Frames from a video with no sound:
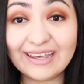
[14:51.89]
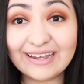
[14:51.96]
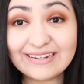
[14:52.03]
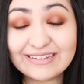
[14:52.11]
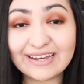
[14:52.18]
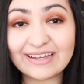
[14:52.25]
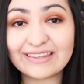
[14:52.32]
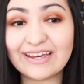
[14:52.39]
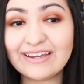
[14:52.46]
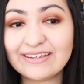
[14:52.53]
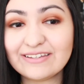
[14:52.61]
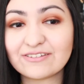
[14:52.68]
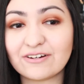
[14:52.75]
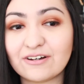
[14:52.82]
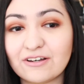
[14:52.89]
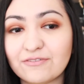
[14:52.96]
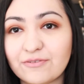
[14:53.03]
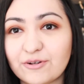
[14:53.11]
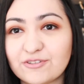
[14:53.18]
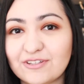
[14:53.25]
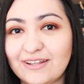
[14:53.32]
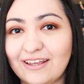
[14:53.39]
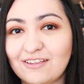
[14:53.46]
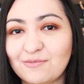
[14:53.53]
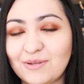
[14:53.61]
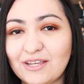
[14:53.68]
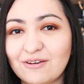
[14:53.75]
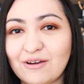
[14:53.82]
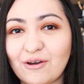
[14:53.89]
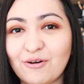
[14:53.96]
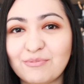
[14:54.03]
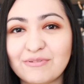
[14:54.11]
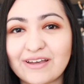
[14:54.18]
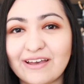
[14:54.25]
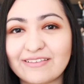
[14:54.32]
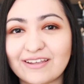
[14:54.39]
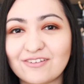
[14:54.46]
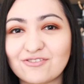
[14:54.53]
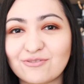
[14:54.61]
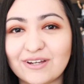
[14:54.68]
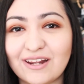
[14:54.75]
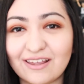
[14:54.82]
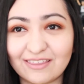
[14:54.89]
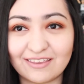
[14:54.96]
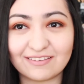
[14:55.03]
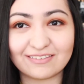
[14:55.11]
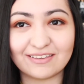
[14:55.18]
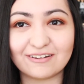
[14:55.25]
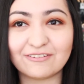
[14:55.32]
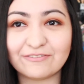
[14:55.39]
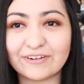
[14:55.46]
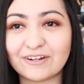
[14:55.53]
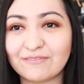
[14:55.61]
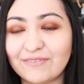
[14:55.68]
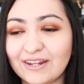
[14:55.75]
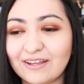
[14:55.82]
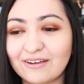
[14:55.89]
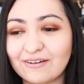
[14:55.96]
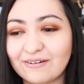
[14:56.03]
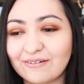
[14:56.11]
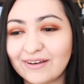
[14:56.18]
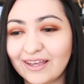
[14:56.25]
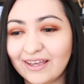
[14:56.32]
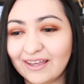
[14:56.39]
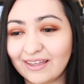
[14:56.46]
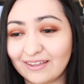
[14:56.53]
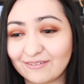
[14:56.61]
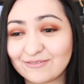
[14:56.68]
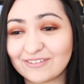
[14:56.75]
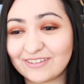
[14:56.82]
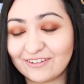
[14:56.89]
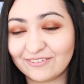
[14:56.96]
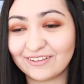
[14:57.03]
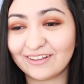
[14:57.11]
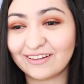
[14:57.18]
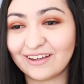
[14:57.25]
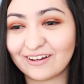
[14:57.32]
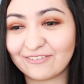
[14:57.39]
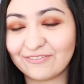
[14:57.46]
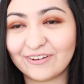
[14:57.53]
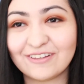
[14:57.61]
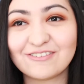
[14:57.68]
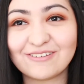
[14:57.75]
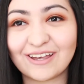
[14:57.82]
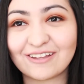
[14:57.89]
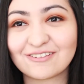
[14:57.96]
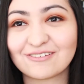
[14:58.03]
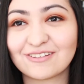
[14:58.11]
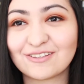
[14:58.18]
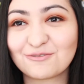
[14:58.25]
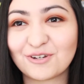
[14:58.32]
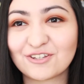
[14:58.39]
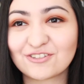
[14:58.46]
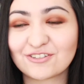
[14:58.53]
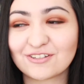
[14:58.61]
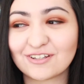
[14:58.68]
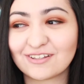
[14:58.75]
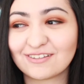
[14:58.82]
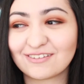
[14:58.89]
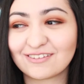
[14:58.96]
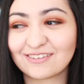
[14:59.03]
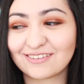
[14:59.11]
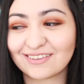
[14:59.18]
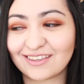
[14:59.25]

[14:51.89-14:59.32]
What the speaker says: And yeah, that is all for today's video. I hope you guys enjoyed this little fun video. It was definitely a lot of fun to answer these questions.